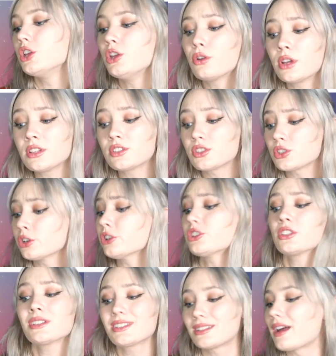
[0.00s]
You can
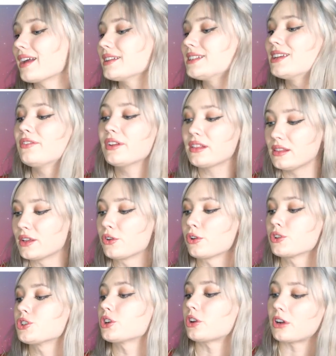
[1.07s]
search the scientific
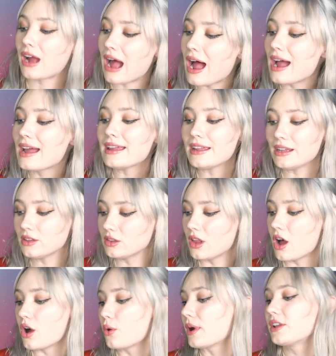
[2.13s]
literature high and
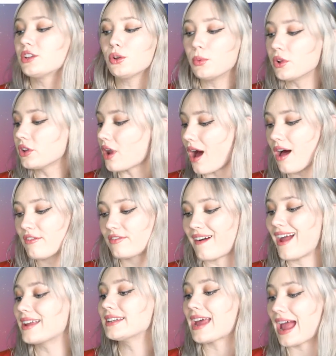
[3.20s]
low, and you will not
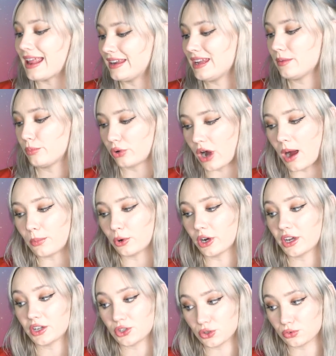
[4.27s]
find any
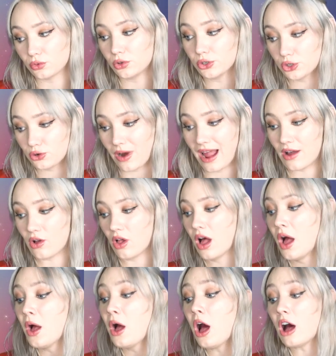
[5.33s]
proper controlled trial
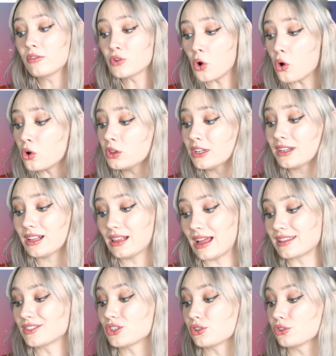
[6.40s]
of colon
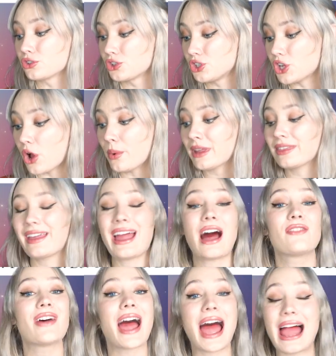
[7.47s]
cleansers showing they
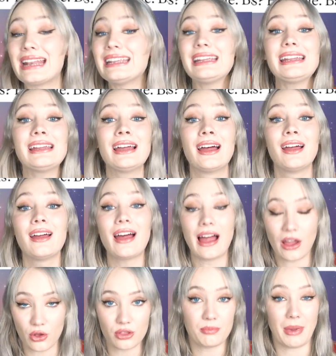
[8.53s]
have any
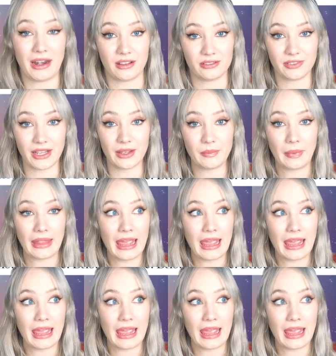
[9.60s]
health benefit.